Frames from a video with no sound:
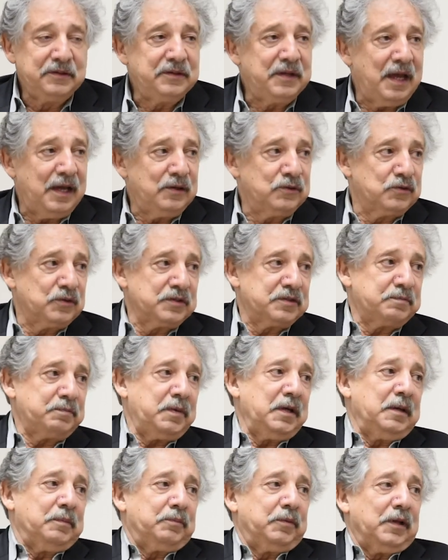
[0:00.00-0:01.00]
dangerous
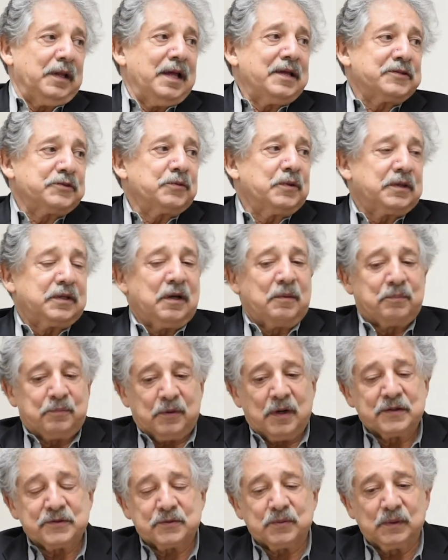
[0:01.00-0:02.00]
people. That's what their
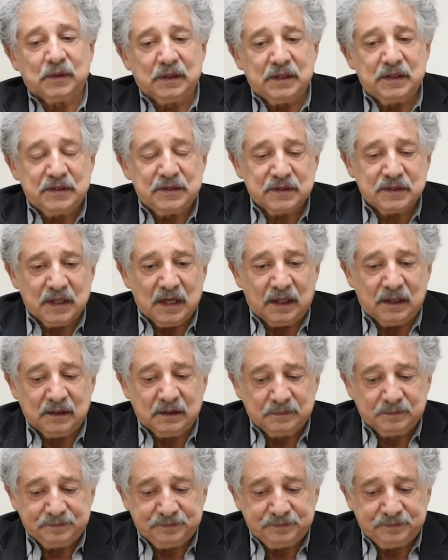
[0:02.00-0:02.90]
press release said.